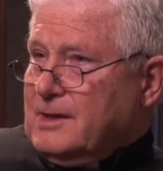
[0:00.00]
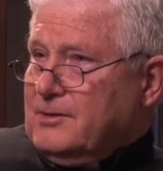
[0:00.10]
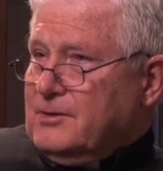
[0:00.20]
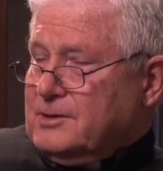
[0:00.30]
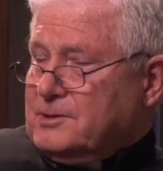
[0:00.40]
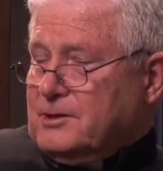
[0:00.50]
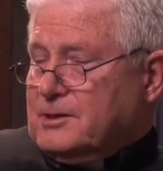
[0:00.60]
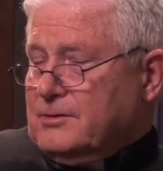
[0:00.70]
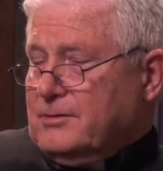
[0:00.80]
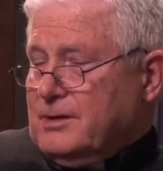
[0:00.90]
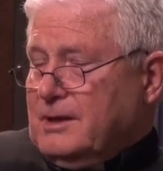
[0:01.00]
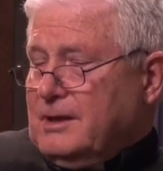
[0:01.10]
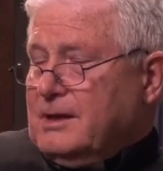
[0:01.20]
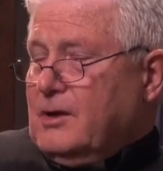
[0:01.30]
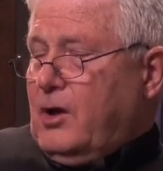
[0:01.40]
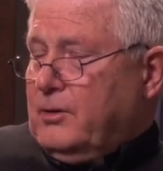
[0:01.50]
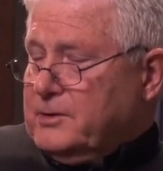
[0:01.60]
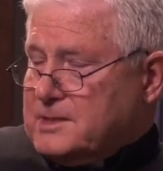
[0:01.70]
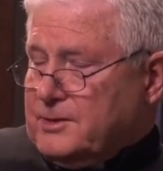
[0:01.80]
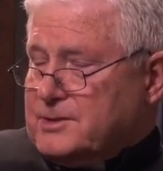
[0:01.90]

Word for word: You know, the church always